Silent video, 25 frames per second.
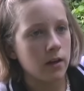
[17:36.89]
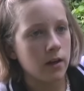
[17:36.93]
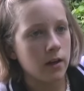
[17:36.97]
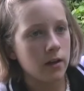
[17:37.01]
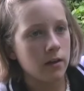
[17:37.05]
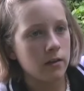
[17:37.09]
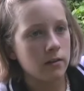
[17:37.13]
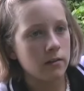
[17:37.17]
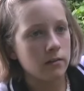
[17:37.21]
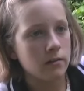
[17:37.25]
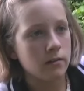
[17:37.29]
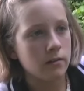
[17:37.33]

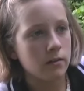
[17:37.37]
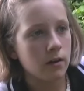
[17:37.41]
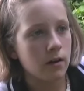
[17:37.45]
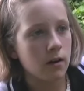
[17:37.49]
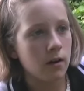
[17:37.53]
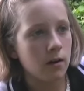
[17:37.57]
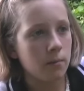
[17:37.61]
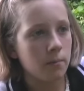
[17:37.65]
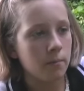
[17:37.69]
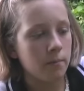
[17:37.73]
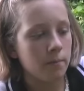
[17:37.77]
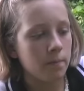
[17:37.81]
and
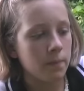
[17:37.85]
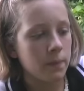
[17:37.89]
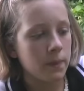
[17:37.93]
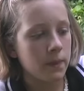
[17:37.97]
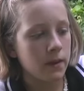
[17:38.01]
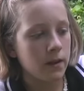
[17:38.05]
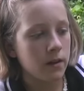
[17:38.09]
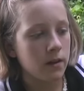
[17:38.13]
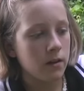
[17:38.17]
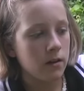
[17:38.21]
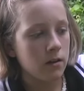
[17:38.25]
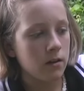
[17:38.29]

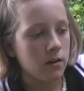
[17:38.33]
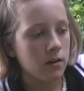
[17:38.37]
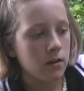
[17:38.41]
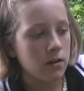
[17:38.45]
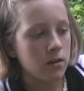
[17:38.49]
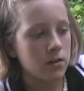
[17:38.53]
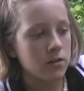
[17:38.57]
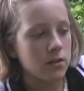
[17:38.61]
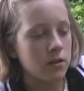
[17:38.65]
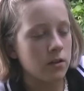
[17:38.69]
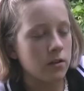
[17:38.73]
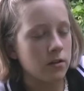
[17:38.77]

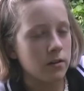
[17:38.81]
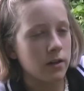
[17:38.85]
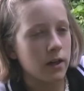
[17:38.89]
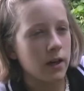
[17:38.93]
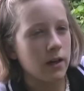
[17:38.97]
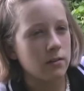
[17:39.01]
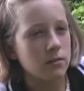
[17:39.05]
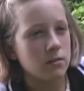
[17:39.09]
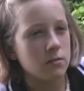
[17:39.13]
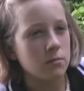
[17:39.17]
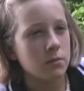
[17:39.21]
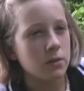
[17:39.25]
it turned
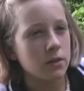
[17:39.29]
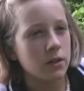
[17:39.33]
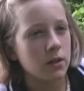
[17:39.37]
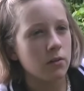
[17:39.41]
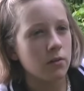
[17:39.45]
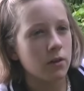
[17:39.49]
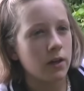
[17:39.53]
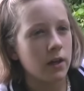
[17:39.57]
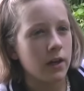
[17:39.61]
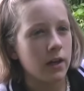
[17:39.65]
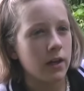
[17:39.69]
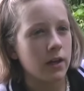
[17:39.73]
out to be
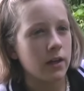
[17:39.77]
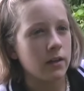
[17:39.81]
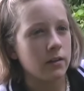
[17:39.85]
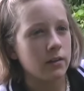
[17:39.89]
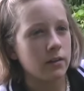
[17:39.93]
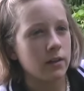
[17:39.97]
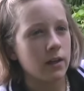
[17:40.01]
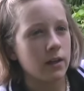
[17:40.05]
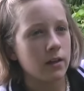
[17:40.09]
okay in the